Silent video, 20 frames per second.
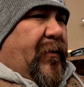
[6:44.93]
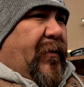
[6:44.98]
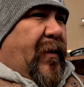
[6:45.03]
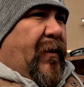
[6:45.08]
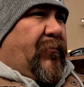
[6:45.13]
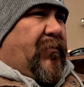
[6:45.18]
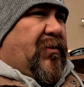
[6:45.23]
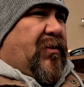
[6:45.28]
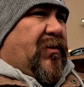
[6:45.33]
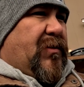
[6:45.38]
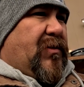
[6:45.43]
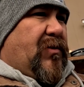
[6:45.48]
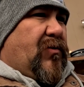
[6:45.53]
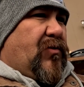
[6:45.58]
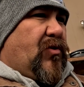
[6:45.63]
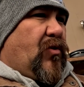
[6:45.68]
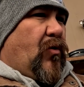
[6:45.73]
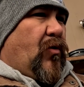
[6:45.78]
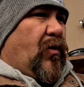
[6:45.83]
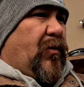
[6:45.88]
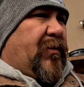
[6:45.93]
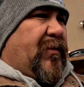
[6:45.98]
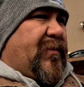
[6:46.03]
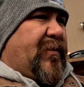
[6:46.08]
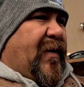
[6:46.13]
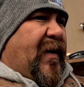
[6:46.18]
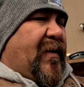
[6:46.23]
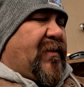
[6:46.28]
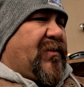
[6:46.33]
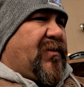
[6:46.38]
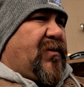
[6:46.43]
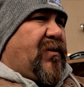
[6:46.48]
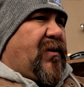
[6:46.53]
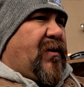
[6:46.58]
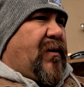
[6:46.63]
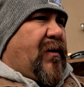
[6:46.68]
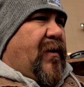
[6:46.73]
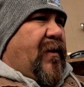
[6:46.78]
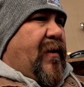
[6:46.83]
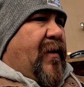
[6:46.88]
That was a total
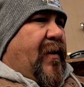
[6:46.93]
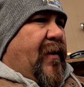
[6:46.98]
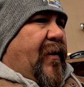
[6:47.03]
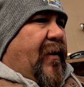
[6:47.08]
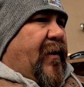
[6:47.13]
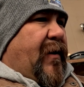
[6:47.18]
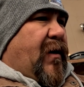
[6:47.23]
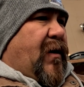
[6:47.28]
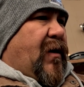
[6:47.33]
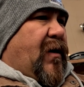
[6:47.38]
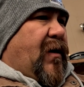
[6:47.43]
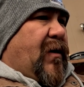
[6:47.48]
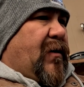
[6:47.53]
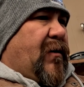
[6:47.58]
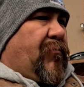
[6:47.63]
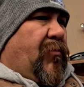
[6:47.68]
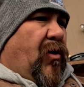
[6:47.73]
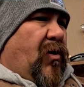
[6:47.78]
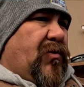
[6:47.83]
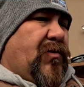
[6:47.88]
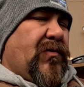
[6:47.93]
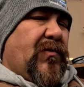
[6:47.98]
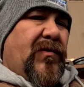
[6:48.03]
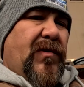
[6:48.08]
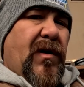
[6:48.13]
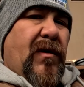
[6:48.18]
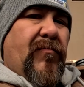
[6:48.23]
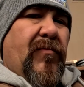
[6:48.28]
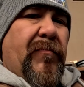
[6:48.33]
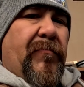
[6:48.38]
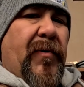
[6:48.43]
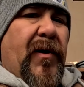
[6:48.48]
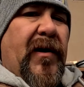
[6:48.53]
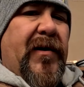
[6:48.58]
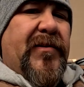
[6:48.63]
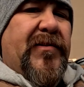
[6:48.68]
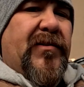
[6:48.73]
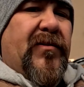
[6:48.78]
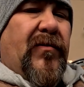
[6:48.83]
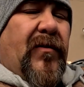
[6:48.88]
disaster. And I'm also done with
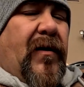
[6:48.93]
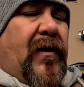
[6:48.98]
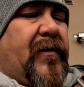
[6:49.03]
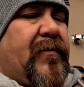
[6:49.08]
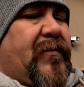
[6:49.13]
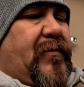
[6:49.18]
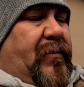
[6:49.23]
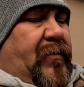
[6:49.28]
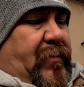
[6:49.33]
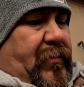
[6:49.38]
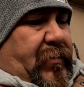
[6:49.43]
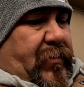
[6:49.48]
Buggy's Cross.